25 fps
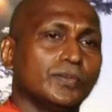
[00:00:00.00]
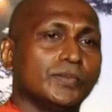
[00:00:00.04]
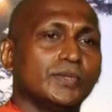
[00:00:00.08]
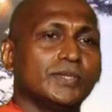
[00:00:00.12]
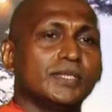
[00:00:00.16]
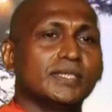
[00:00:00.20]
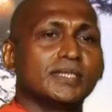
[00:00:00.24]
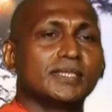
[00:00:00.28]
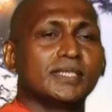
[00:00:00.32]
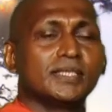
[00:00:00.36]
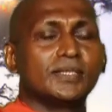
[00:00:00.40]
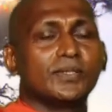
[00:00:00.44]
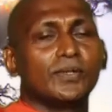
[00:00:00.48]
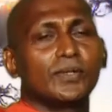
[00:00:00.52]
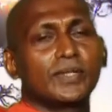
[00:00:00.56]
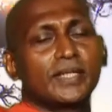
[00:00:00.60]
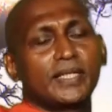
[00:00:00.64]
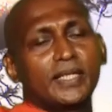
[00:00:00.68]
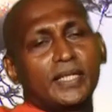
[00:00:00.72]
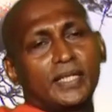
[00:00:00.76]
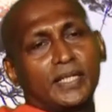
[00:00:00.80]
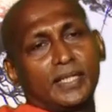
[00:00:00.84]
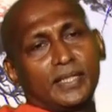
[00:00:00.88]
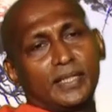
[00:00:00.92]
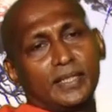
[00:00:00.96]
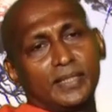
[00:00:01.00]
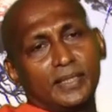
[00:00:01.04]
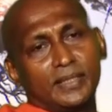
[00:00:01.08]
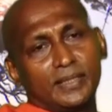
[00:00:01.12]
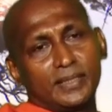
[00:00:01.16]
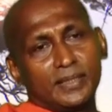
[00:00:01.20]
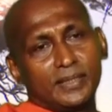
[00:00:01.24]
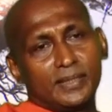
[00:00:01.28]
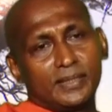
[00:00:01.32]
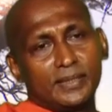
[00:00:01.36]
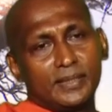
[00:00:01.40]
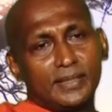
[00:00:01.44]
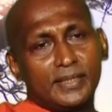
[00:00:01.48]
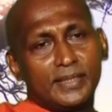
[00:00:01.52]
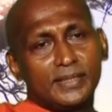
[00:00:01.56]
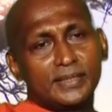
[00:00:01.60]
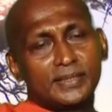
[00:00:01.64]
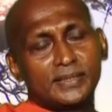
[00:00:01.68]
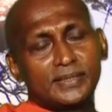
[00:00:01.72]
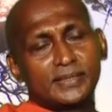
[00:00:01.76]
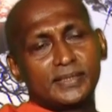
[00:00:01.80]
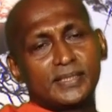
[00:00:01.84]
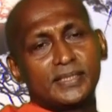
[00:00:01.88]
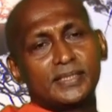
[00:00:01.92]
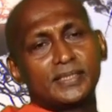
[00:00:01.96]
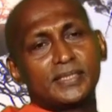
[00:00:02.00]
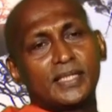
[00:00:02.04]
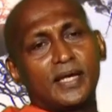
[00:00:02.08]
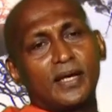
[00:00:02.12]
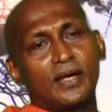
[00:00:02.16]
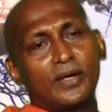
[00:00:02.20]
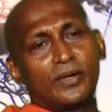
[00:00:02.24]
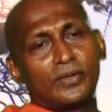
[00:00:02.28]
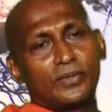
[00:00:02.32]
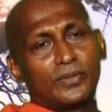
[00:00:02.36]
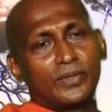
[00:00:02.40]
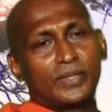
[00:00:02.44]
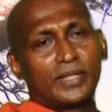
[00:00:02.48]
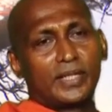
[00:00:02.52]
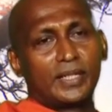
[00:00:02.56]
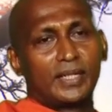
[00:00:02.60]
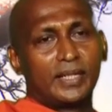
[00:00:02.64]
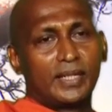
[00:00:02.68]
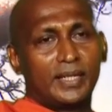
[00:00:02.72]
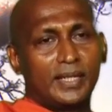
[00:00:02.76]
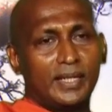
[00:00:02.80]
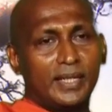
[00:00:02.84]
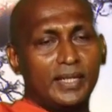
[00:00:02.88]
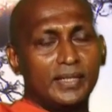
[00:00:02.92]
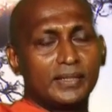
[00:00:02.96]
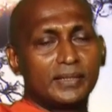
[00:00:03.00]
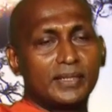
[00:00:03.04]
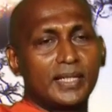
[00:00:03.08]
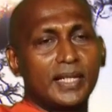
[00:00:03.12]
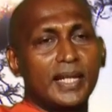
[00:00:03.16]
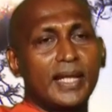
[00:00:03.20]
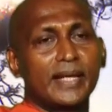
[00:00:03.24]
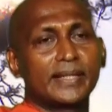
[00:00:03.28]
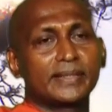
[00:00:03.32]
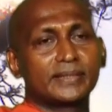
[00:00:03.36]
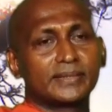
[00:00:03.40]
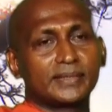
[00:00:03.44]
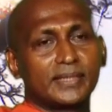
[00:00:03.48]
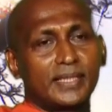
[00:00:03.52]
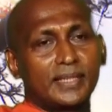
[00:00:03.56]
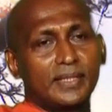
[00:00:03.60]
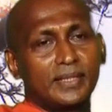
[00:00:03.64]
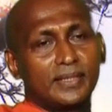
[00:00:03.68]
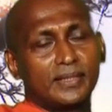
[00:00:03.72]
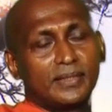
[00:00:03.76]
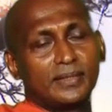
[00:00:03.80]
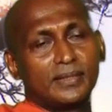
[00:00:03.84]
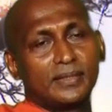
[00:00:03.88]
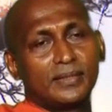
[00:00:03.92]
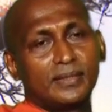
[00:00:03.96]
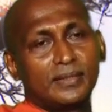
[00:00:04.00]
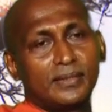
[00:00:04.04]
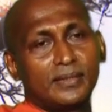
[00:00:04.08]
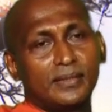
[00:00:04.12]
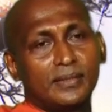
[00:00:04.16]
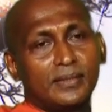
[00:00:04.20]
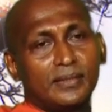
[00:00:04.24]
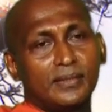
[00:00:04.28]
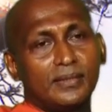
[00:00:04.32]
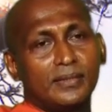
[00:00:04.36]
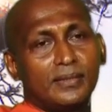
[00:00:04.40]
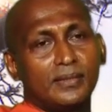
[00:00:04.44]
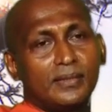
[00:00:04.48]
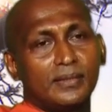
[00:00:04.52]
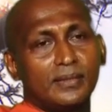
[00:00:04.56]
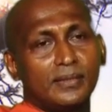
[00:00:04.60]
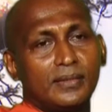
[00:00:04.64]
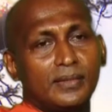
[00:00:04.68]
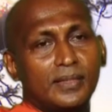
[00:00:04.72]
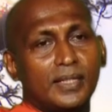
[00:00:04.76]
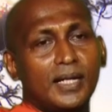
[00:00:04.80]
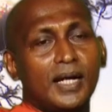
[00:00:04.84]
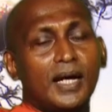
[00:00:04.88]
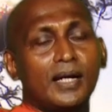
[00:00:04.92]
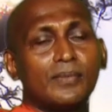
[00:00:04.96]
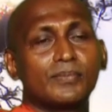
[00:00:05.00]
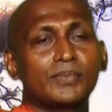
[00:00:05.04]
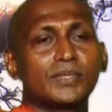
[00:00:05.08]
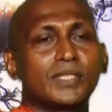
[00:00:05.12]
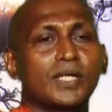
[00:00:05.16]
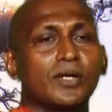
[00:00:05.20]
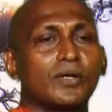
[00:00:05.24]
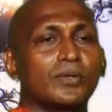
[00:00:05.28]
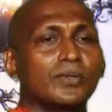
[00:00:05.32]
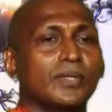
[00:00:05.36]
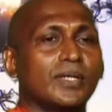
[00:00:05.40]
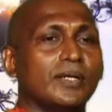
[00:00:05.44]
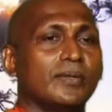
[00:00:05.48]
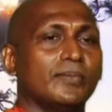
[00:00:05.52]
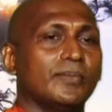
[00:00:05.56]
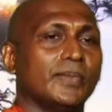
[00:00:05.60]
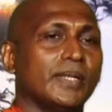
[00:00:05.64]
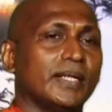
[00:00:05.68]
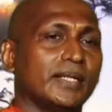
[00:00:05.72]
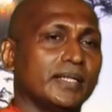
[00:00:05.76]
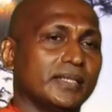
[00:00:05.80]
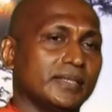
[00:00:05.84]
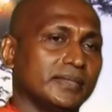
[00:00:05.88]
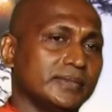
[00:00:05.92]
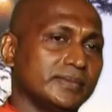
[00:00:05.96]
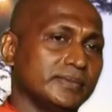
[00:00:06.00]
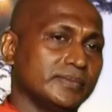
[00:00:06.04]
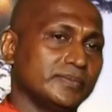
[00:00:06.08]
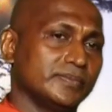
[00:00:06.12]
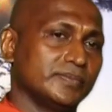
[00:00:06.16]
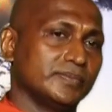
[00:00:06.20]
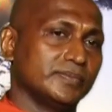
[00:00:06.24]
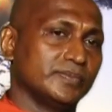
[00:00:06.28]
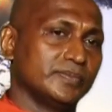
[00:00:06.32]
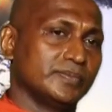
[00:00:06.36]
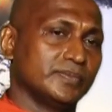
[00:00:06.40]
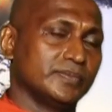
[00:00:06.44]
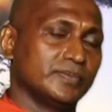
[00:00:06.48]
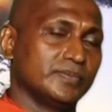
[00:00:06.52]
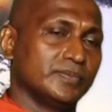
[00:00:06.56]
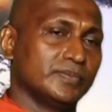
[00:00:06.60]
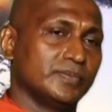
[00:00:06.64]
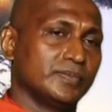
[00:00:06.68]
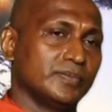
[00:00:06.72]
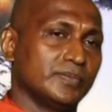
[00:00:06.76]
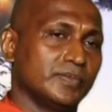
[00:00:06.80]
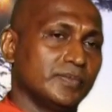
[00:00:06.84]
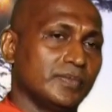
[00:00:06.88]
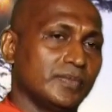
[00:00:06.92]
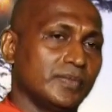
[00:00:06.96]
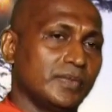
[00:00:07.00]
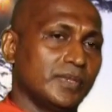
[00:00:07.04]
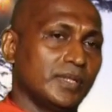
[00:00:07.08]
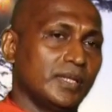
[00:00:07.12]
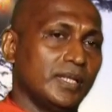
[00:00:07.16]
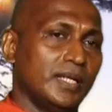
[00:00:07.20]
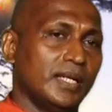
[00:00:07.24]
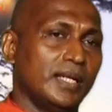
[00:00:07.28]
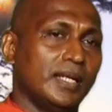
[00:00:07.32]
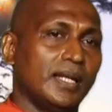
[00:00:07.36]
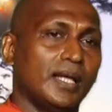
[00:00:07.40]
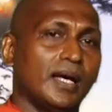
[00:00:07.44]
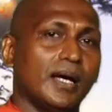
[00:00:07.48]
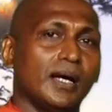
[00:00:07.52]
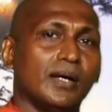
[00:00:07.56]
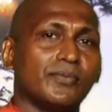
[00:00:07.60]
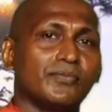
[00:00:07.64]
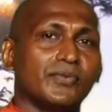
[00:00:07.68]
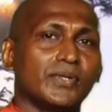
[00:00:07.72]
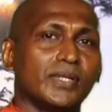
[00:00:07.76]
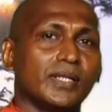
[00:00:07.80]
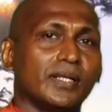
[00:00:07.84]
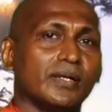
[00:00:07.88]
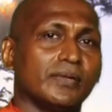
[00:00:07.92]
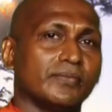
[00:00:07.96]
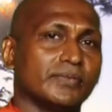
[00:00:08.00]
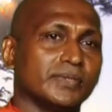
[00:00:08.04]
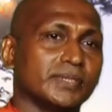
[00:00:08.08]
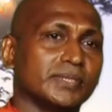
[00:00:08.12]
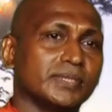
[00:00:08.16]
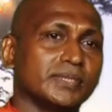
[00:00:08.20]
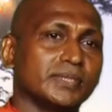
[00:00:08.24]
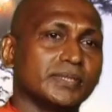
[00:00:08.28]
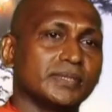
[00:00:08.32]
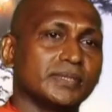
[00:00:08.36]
Buddha said, "Okay, let's sit down and relax and calm down our mind." And half an hour,